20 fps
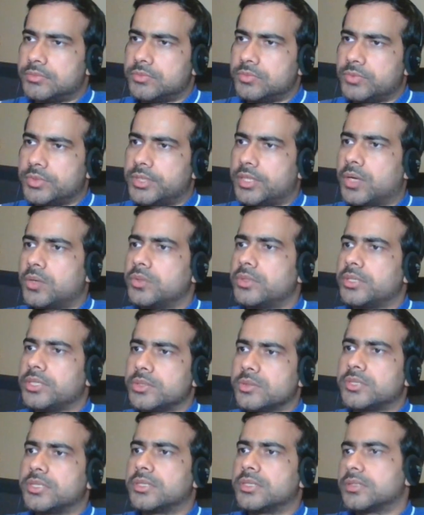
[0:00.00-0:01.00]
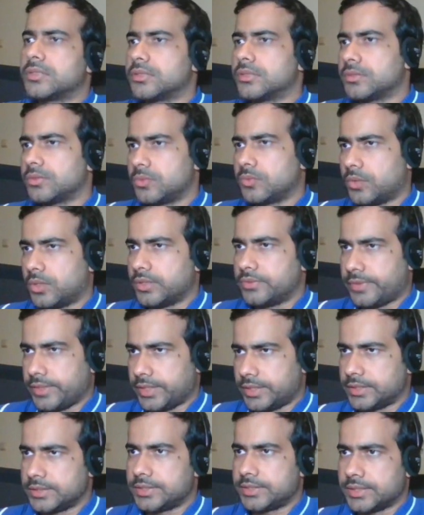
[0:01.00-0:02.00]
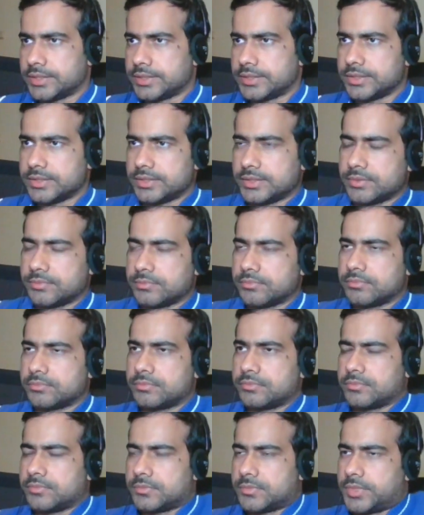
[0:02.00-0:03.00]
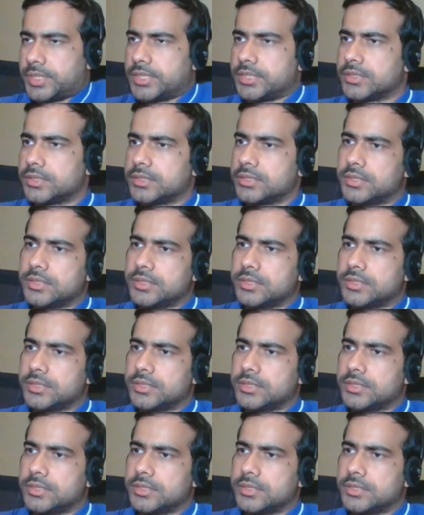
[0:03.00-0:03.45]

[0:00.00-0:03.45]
without using quant finance techniques, right?